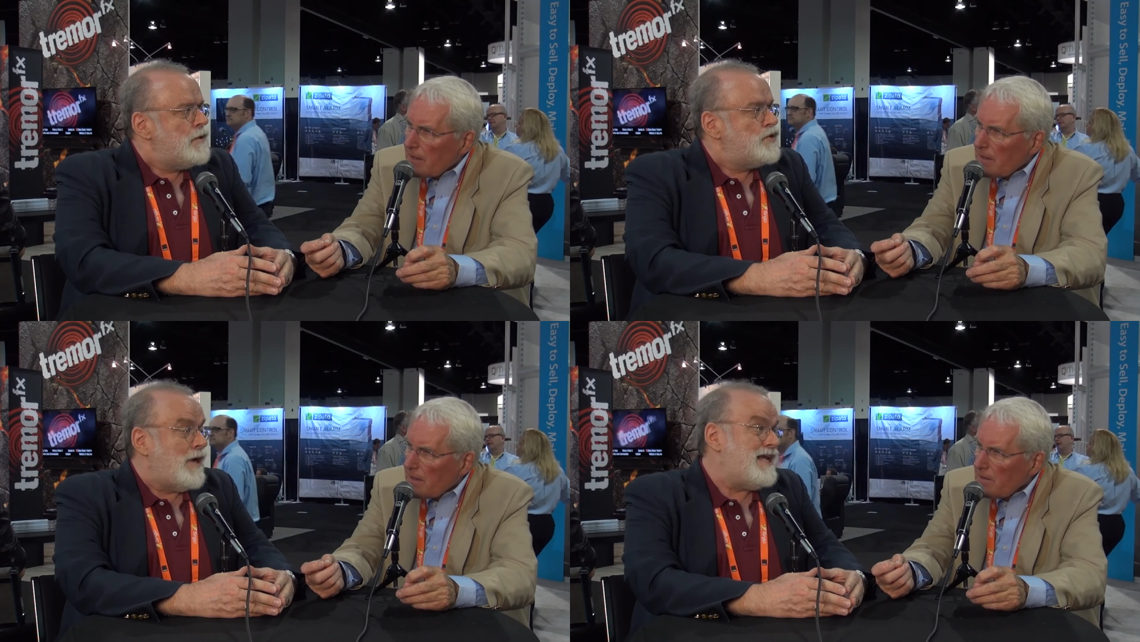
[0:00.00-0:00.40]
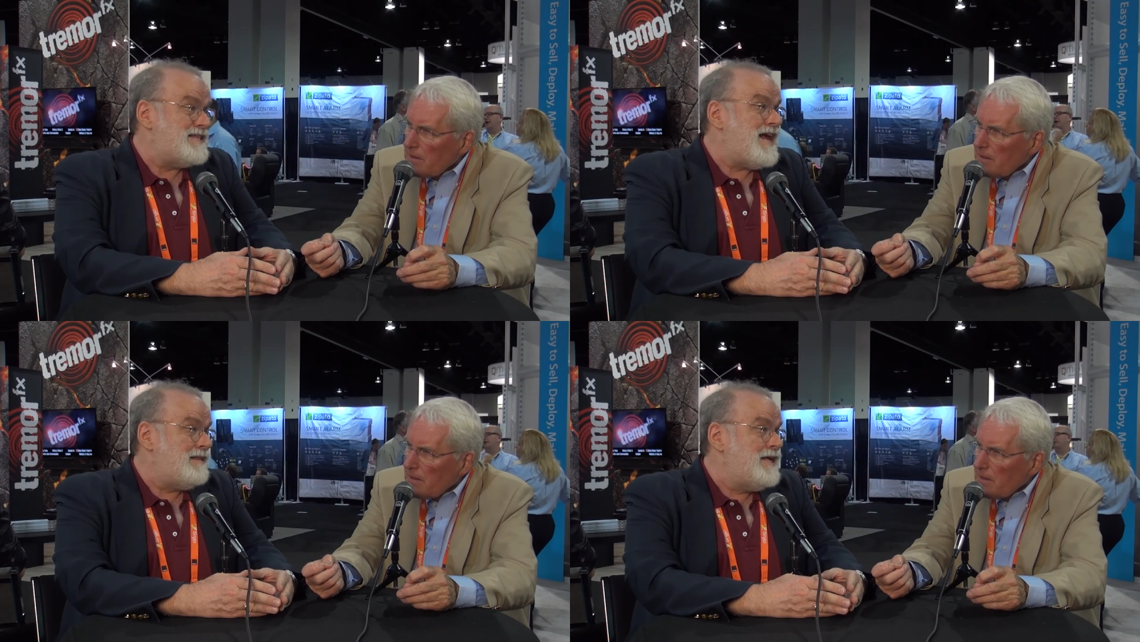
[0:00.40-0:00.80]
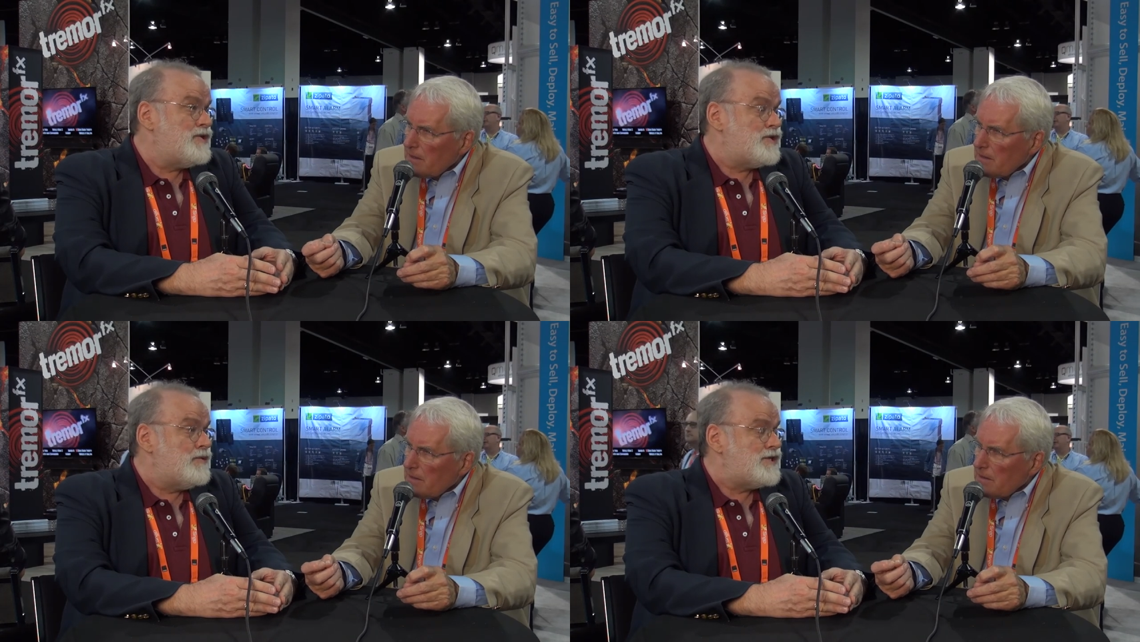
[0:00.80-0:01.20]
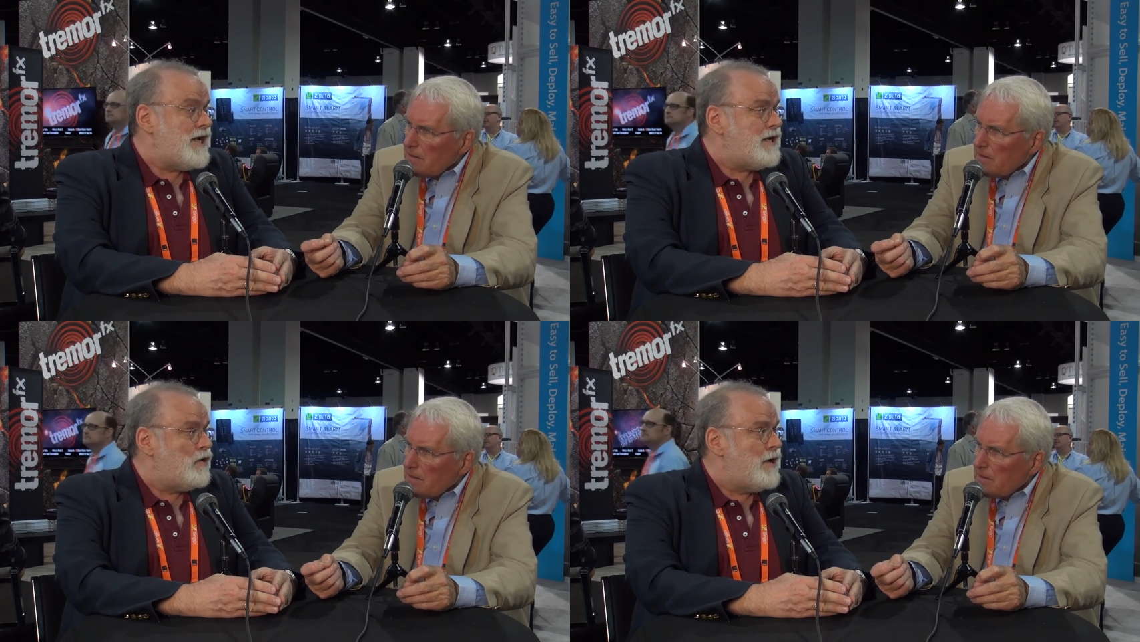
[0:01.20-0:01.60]
Speaker 1: So I guess that leads to a
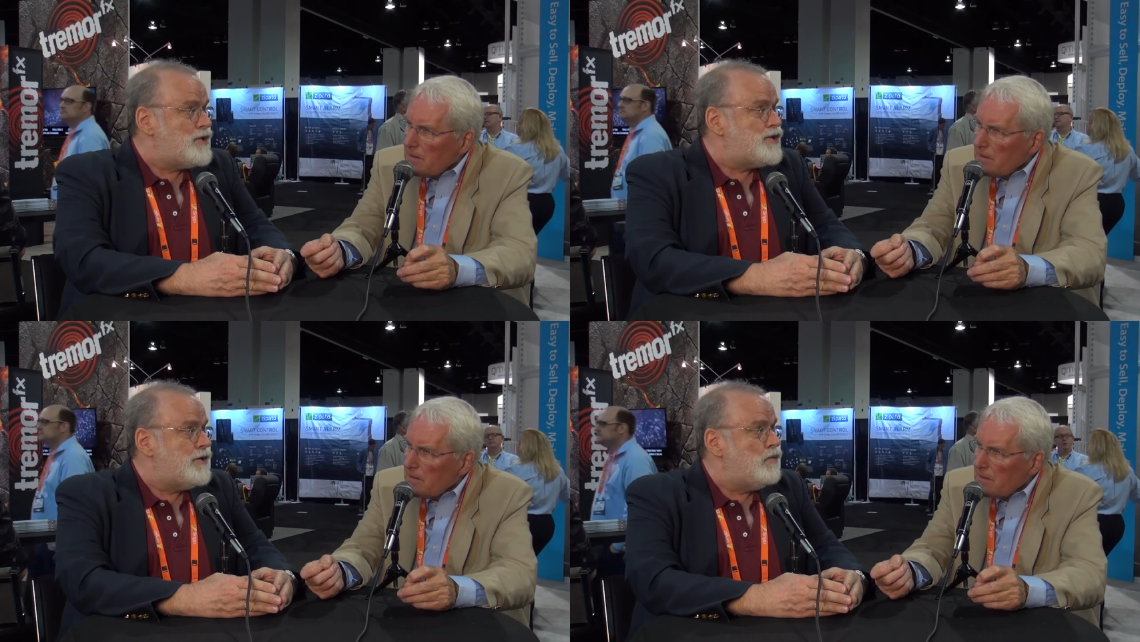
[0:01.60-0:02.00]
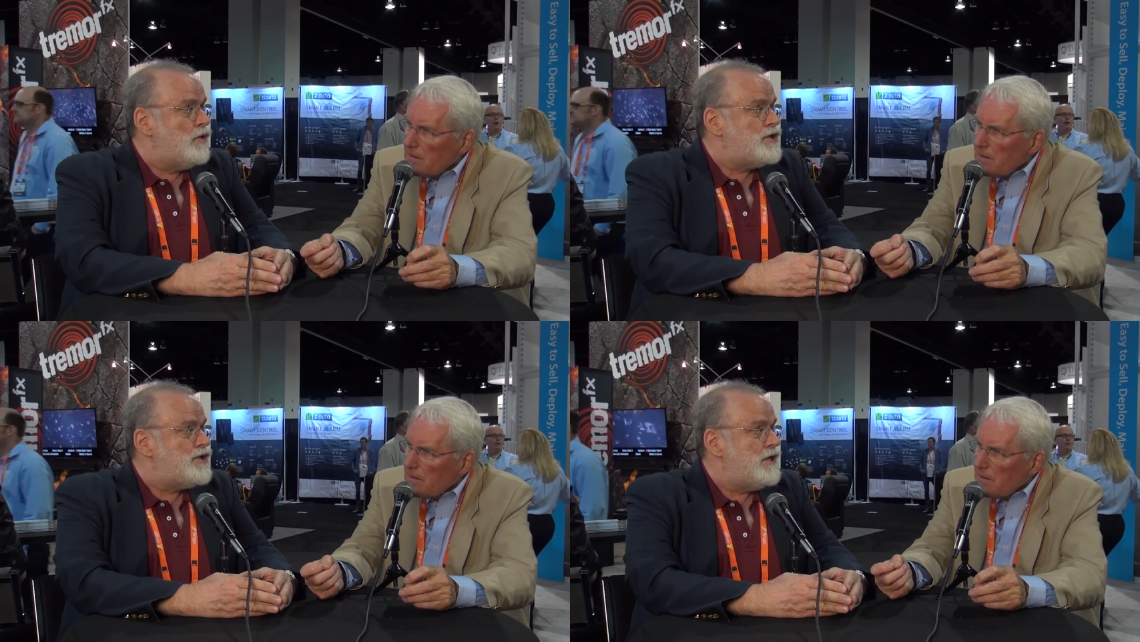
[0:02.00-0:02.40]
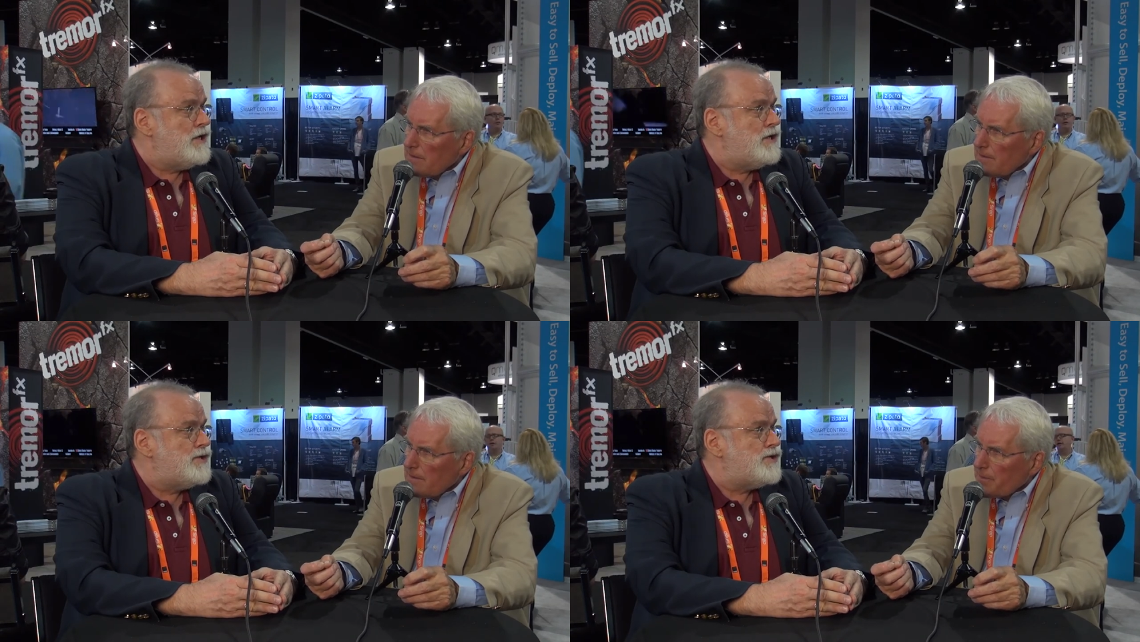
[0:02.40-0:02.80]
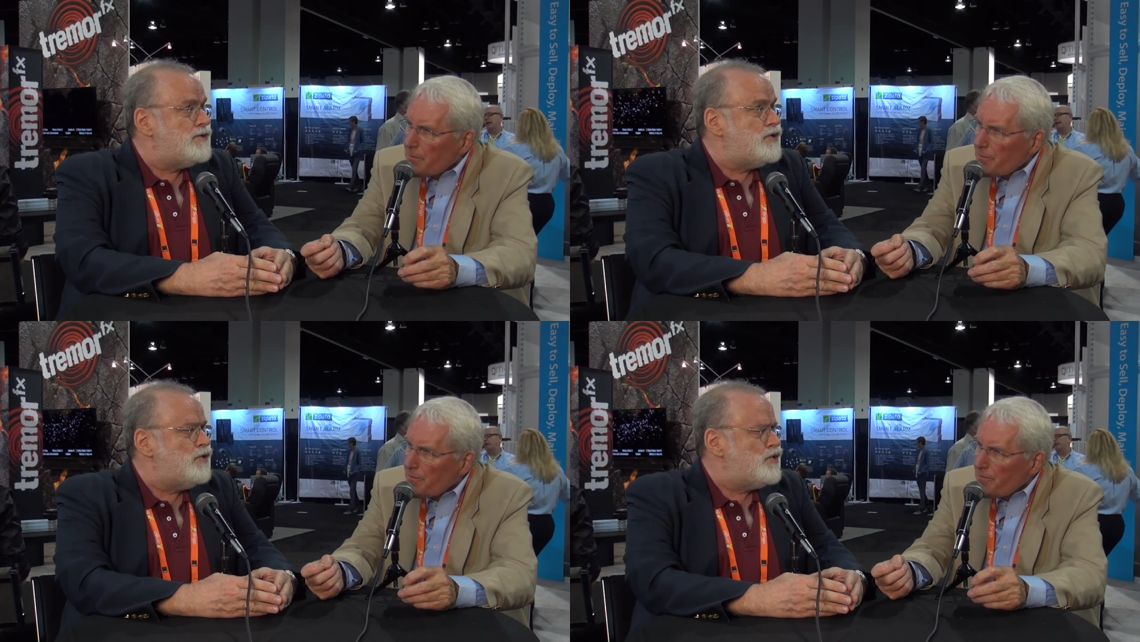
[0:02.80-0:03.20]
second question, which
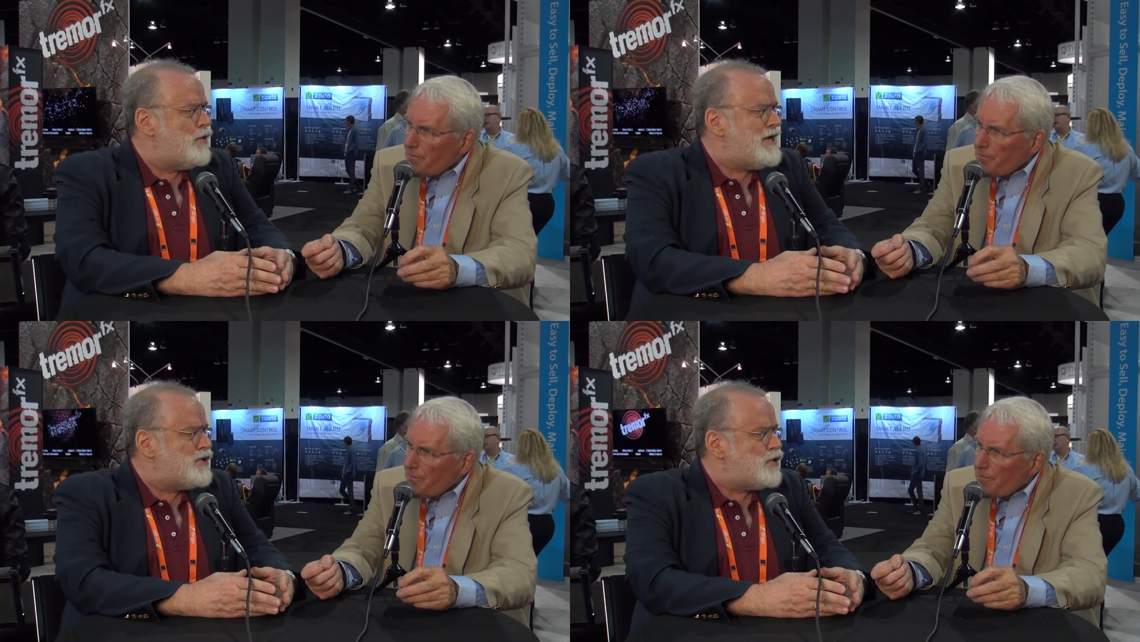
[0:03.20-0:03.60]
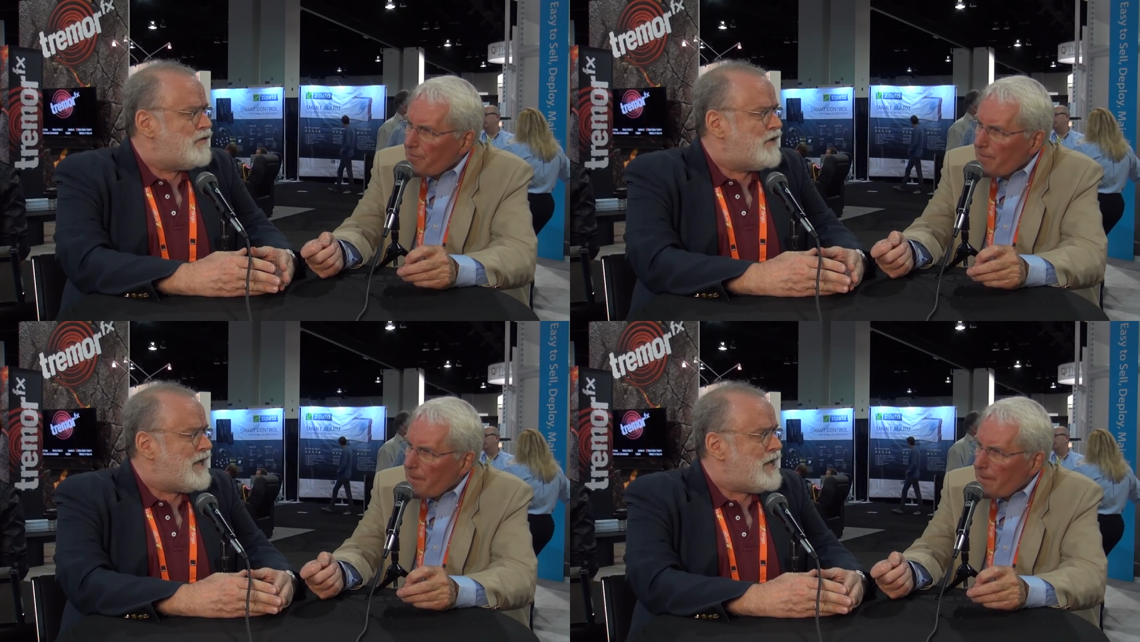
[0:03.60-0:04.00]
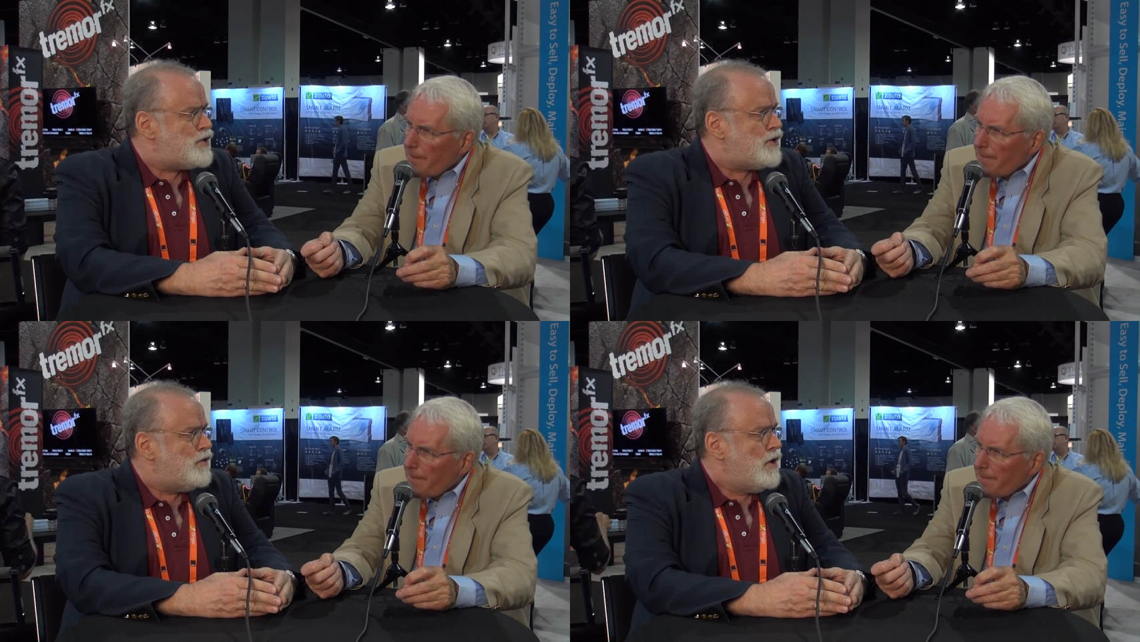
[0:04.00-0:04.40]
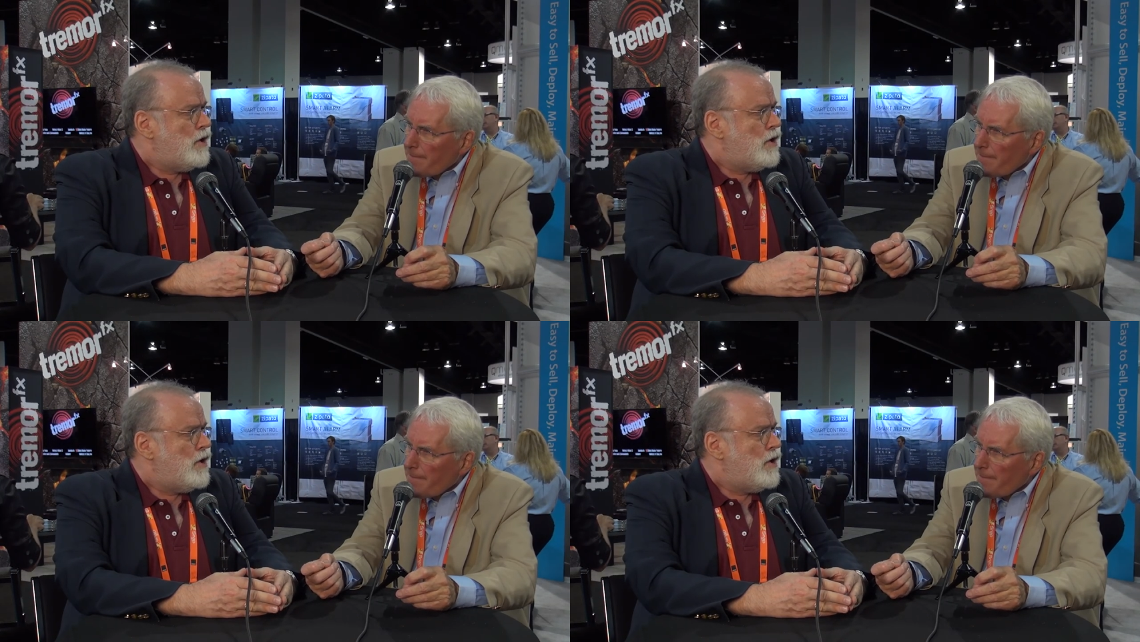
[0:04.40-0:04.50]
is, do you do any certification